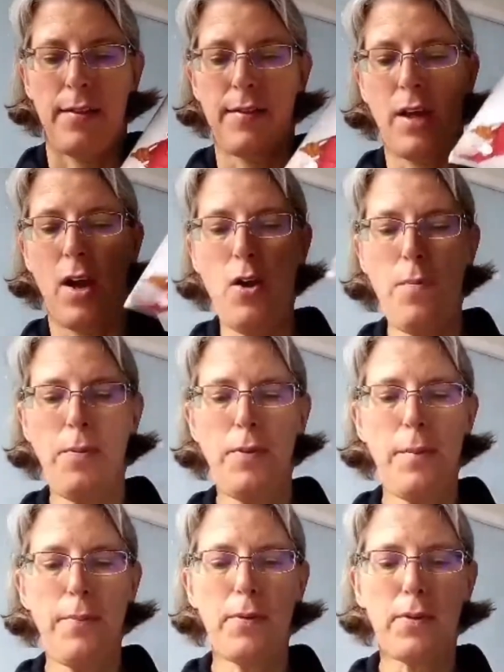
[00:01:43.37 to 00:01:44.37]
The Open
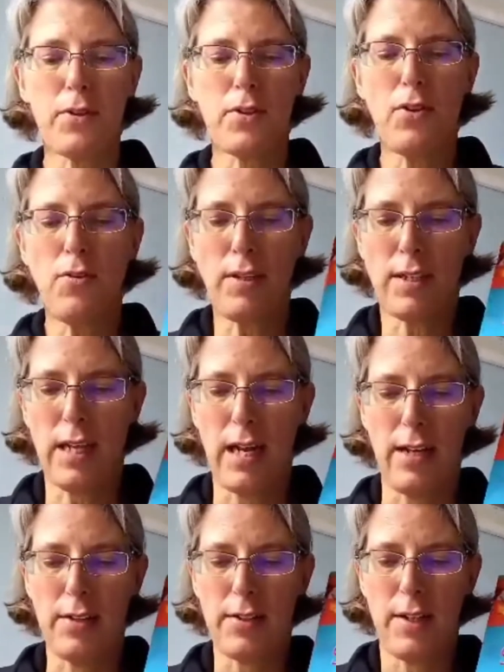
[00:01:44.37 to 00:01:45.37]
the Book
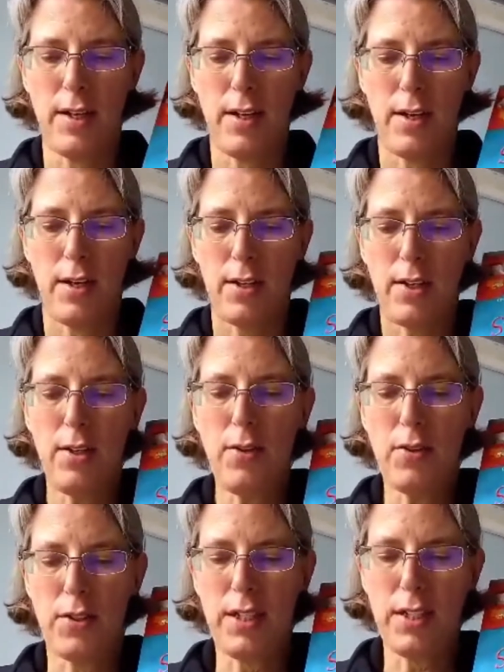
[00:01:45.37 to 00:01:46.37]
storytellers
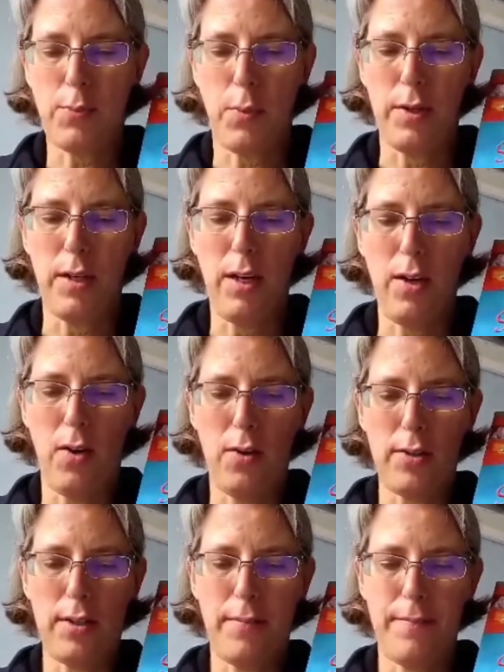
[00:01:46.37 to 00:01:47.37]
use this one a
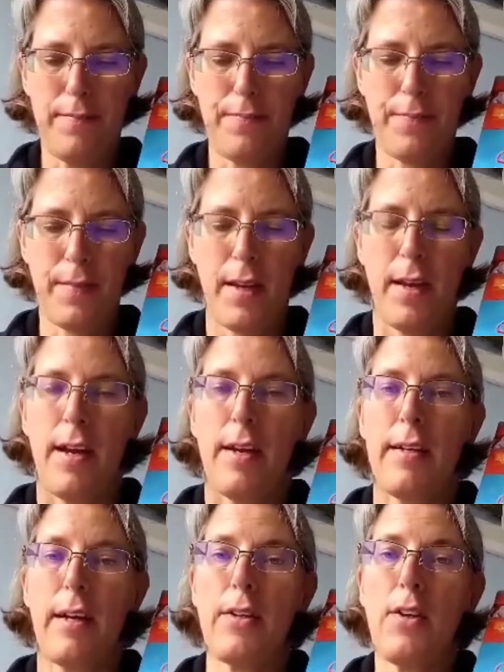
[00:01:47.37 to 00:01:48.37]
lot.
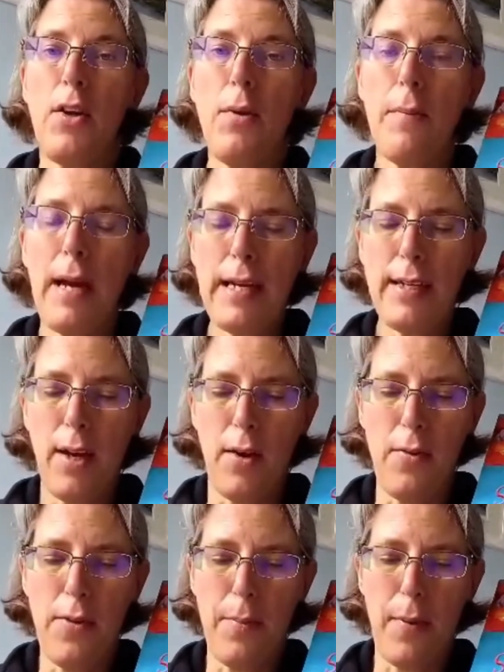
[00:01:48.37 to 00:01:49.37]
Now you may
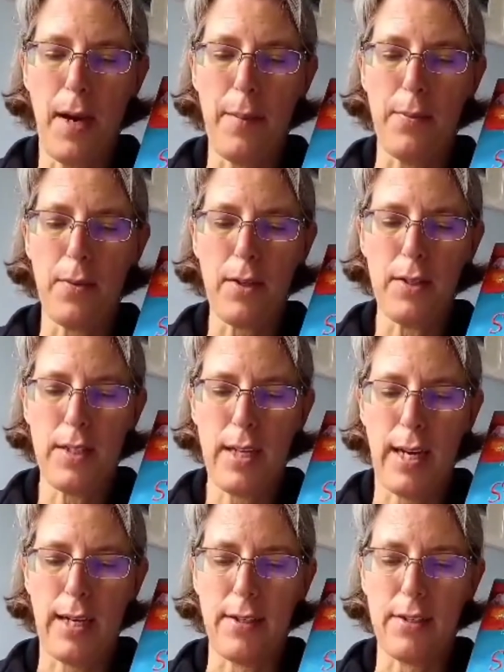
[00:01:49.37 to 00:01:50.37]
know the Bible
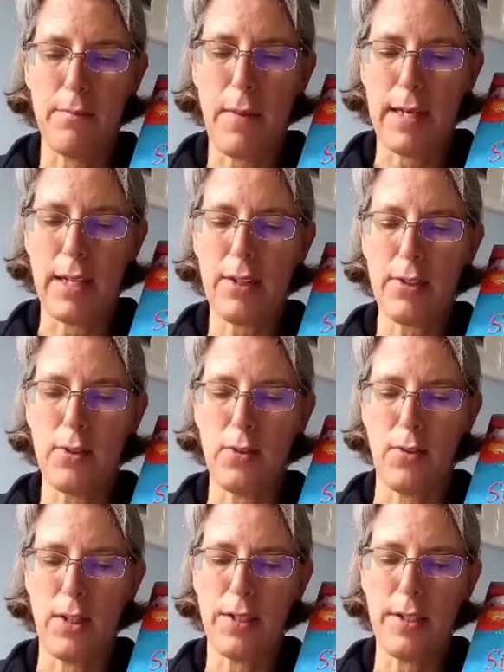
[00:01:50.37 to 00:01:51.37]
contains many
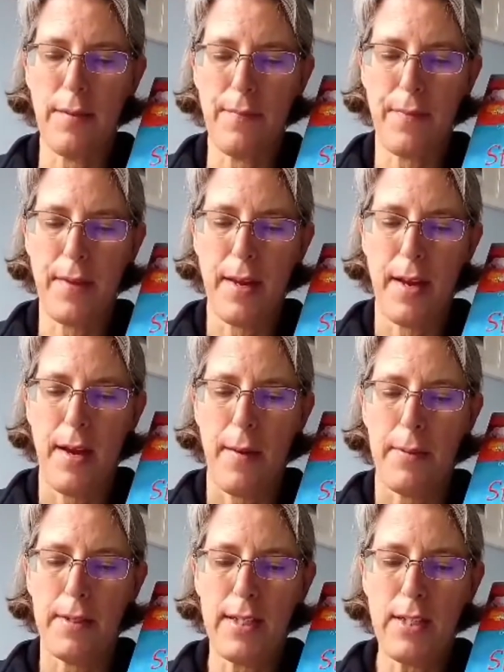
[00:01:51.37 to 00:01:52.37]
stories,
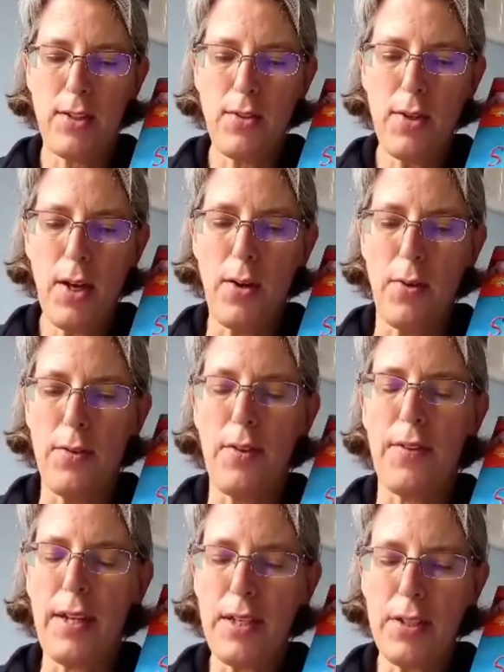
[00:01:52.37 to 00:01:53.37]
but did you know that
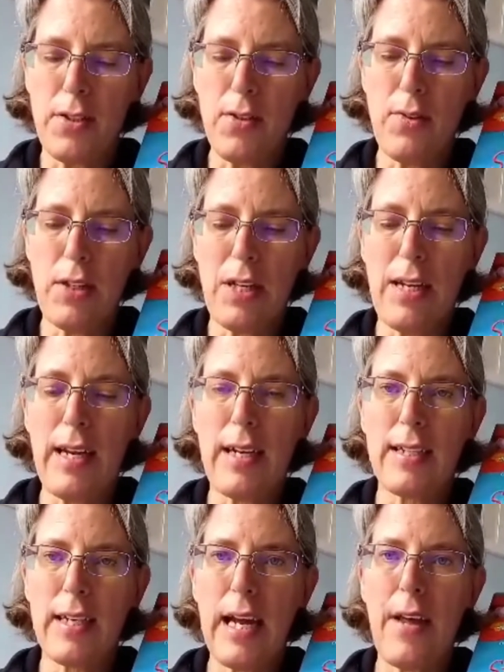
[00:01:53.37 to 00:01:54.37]
these stories
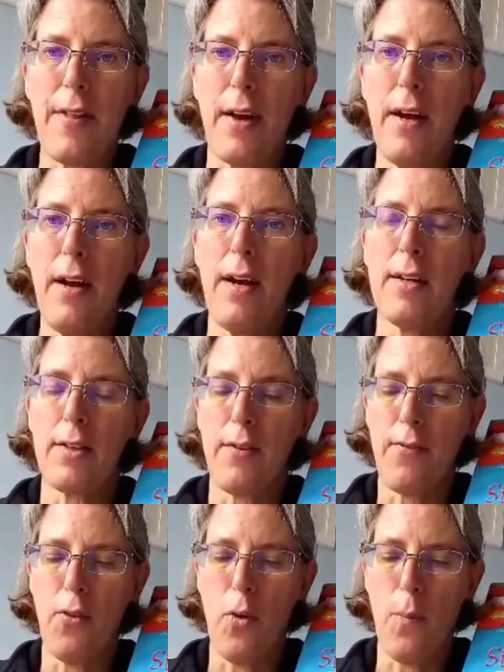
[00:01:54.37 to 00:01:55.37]
link together to
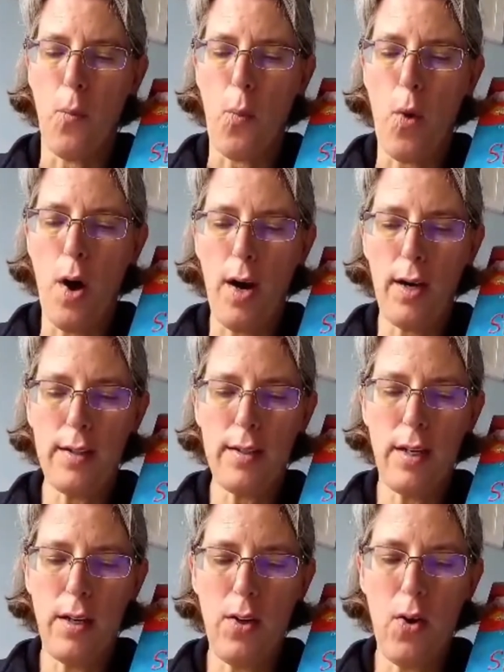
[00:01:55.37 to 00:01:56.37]
form
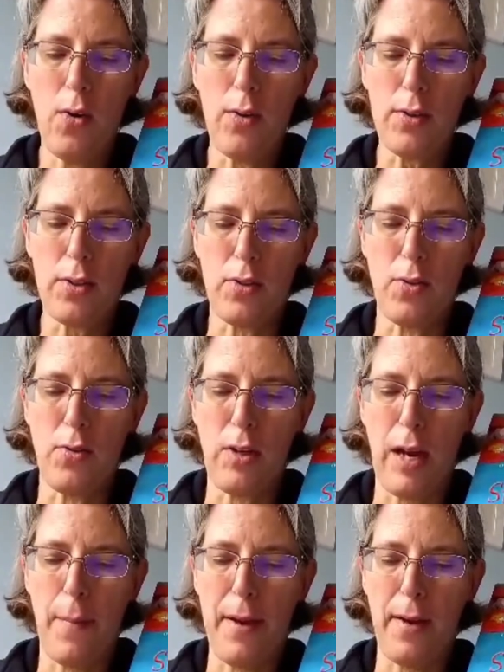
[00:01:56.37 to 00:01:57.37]
one long story
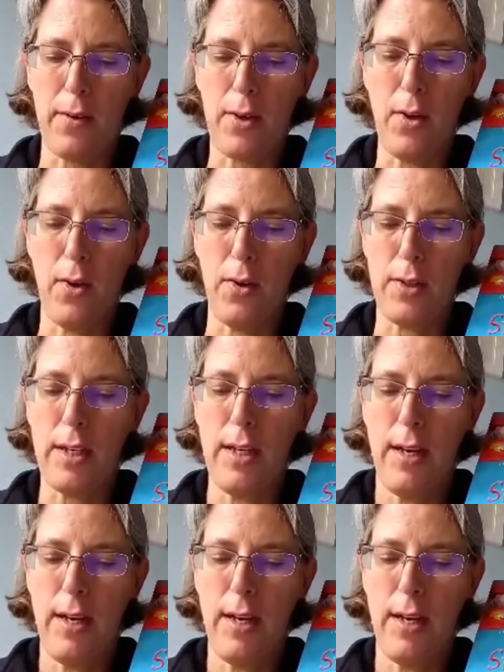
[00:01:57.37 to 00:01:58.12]
about God